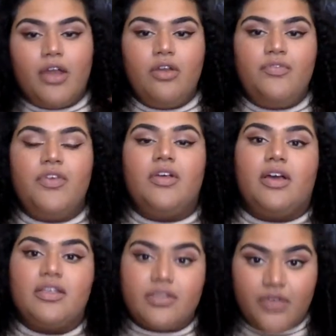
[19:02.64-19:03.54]
I don't know if you
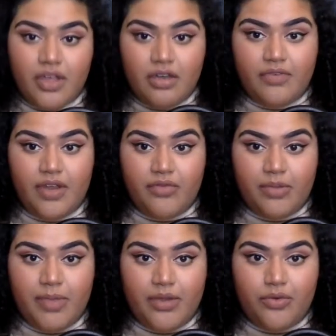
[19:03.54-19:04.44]
guys have heard of Henri
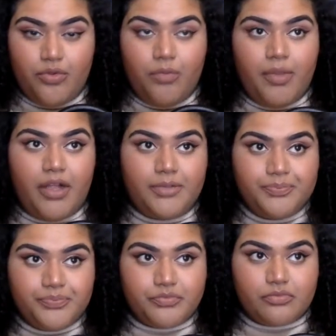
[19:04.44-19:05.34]
Bendel, but
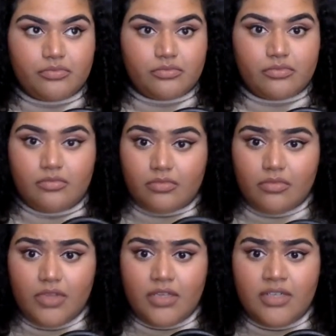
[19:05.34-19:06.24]

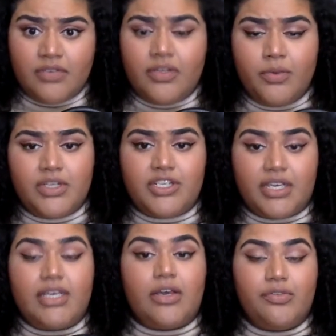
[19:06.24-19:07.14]
definitely worth
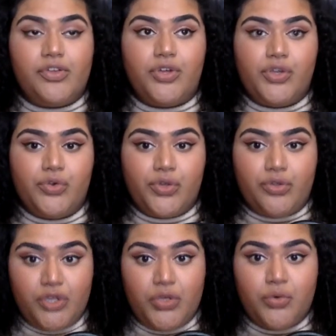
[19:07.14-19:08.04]
checking out if you're in
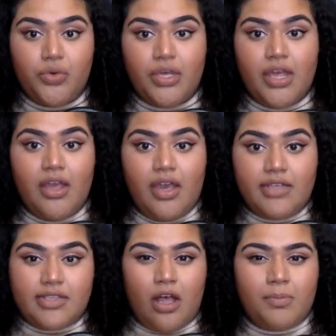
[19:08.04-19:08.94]
New York.
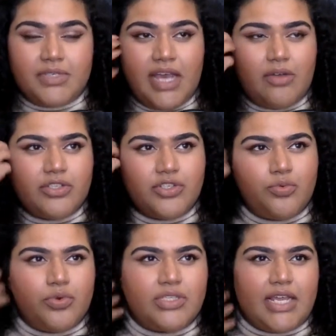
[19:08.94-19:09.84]
It's uptown. It's
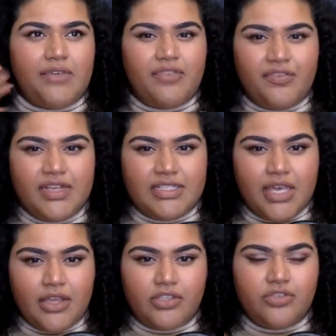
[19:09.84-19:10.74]
towards like
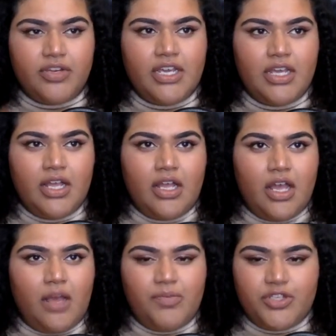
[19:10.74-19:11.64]
56th Street.
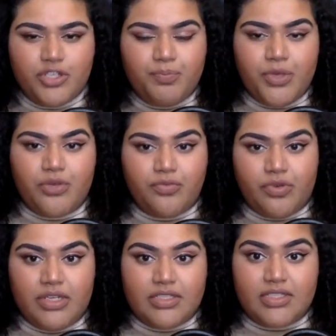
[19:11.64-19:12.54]
Um, it's just
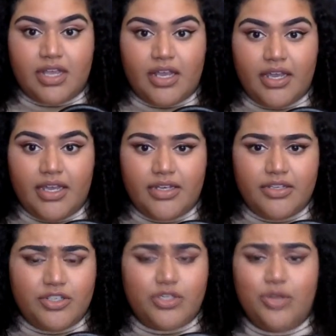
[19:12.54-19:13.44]
beautiful inside,
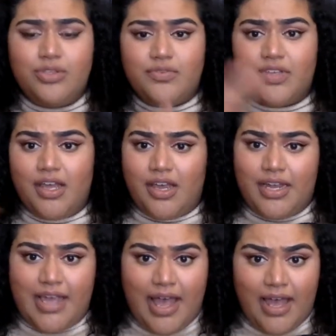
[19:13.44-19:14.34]
just loads of
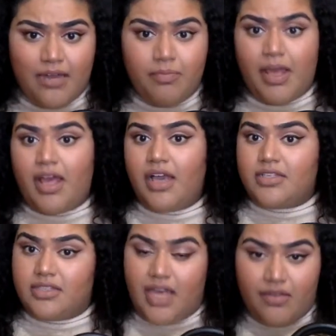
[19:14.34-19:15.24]
girly
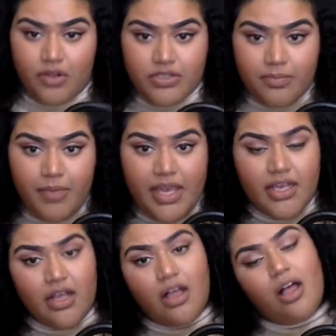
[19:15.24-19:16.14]
handbags, and they have loads of
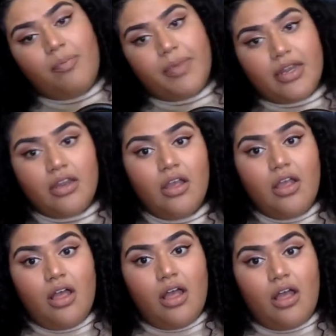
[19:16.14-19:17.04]
makeup, and
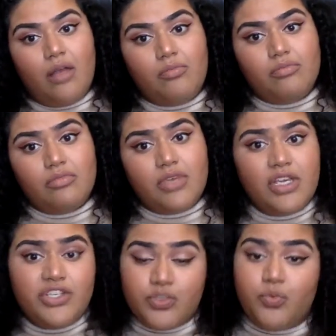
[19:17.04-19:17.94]
um,
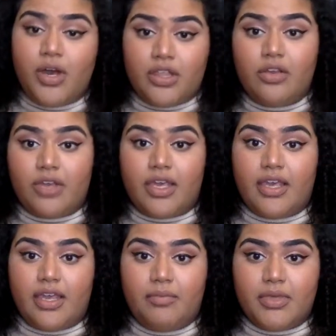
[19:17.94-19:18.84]
it's just worth looking
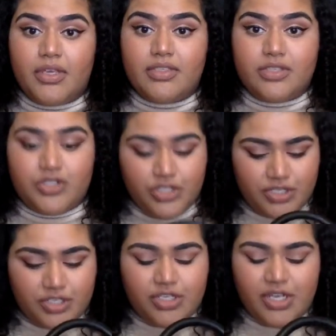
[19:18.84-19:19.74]
in because it's just
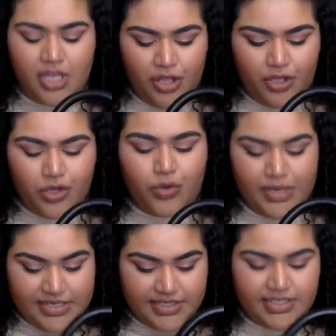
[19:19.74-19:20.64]
such a
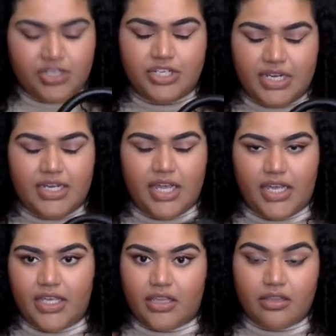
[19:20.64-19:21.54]
quintessentially
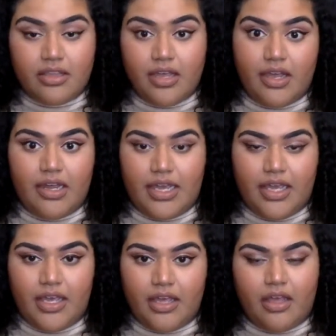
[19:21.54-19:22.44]
like
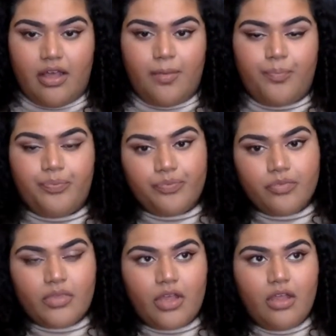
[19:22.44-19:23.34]
girly um,
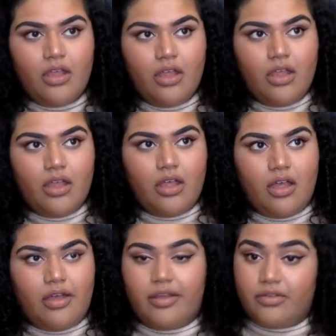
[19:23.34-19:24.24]

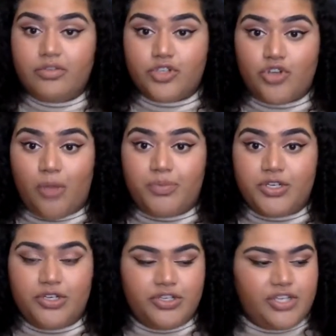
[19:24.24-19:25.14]
uh, shop
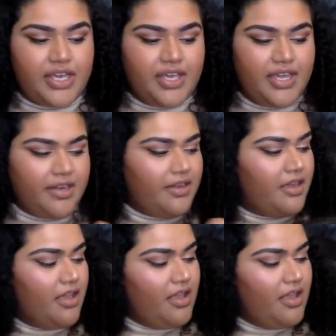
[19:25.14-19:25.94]
to check in.